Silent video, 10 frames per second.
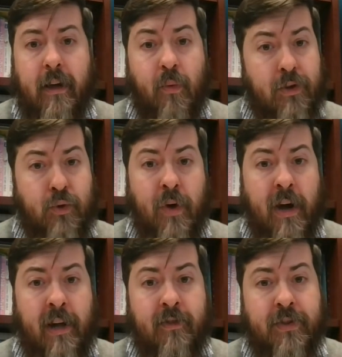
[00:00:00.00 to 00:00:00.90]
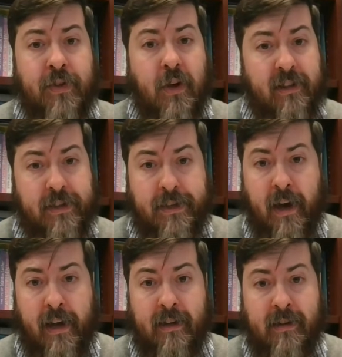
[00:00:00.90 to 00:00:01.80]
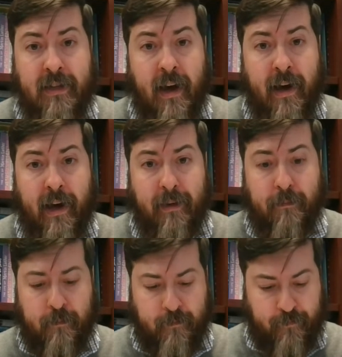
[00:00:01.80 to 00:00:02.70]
which runs on sun time.